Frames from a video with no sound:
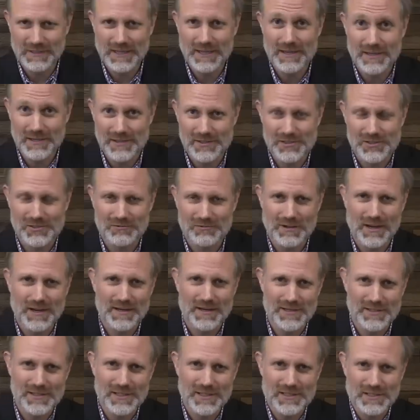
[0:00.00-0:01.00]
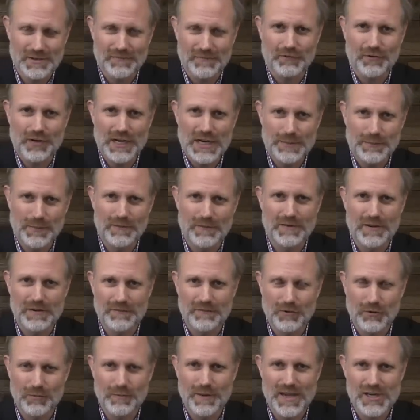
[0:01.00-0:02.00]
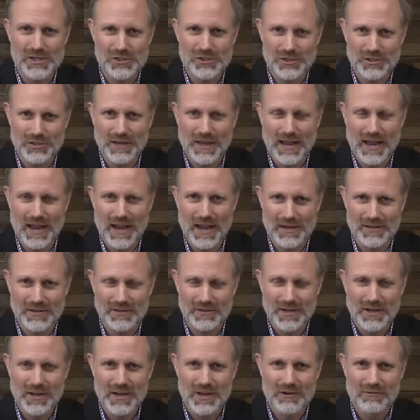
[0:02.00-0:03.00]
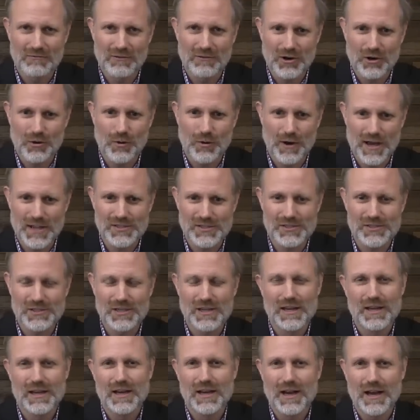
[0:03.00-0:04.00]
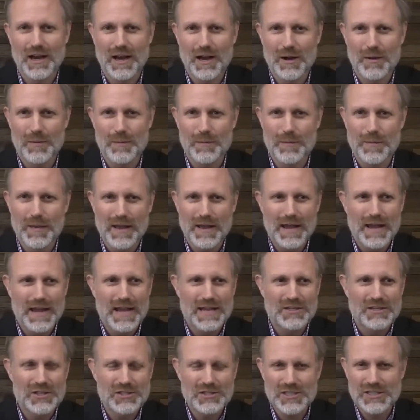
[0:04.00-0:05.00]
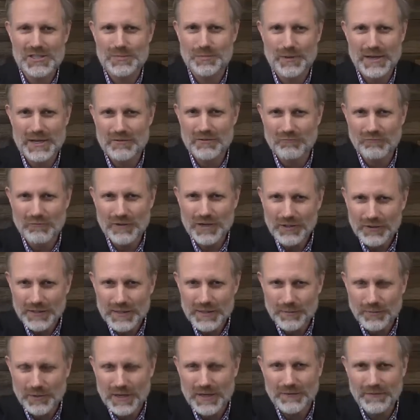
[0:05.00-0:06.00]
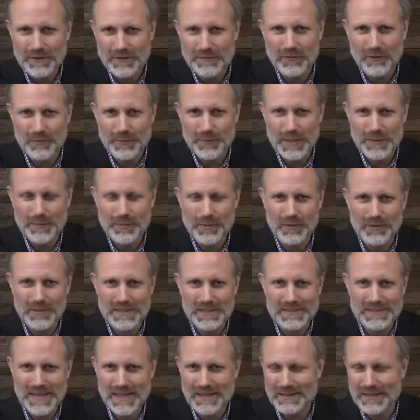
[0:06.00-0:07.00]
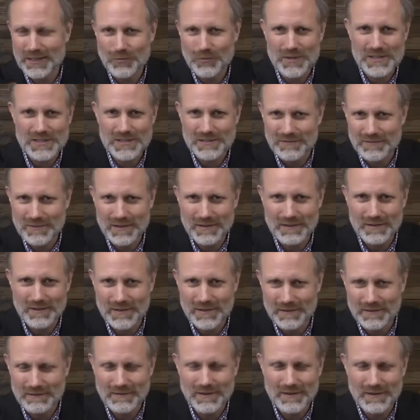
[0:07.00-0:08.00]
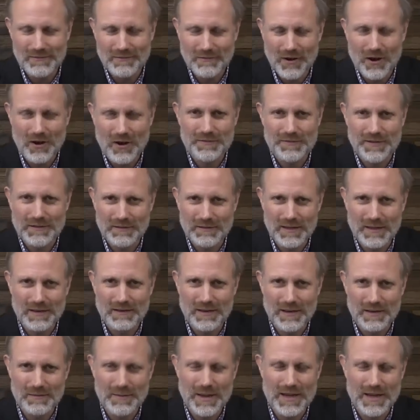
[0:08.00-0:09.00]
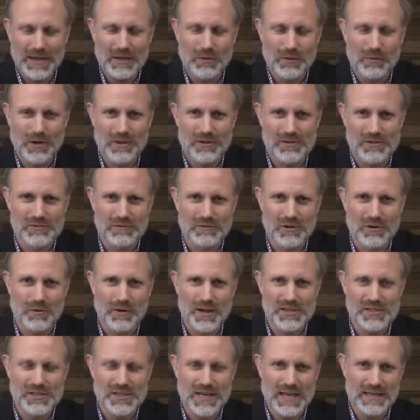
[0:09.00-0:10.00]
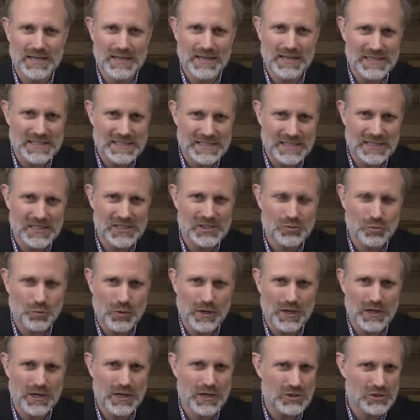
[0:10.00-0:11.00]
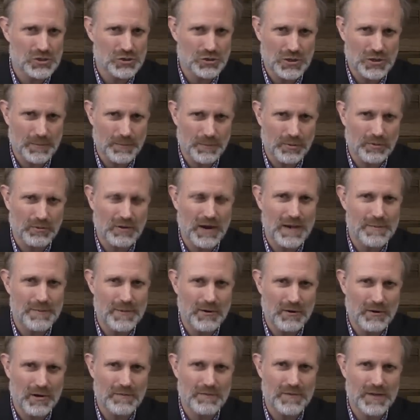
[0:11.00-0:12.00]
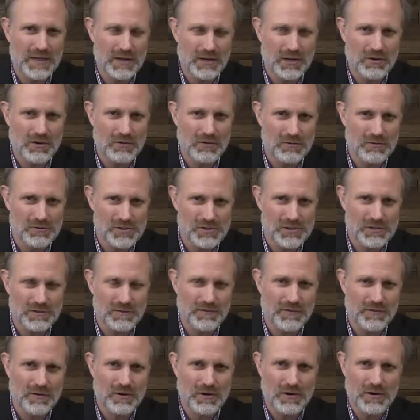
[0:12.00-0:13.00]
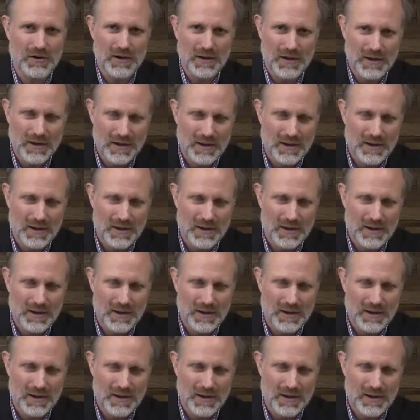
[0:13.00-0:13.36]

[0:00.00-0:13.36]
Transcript: is. Right, it's, it's a Freedom of Information Act request. Um, just explain really briefly for people exactly what's in, in, involved in, in making one of those requests, and is this one of your sort of primary vehicles for